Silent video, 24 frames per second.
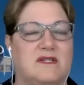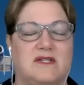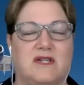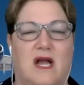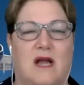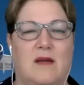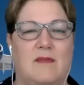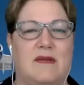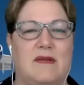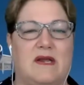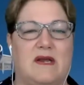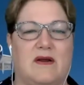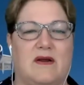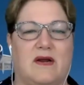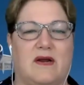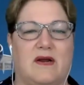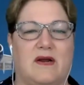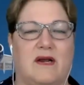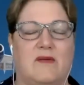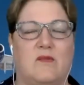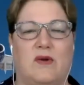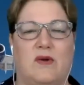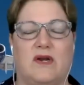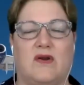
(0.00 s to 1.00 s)
job here
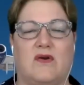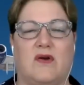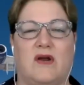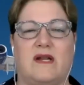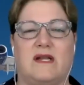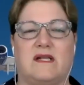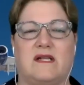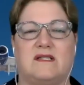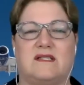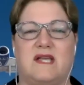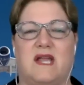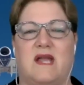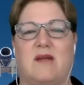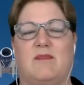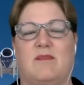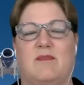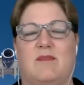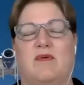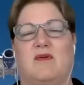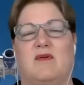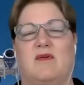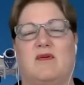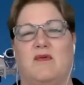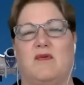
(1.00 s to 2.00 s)
and what a great example
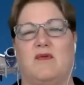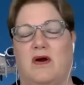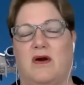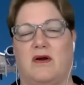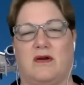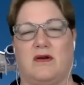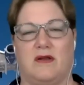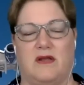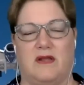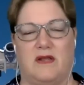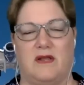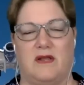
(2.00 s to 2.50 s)
for our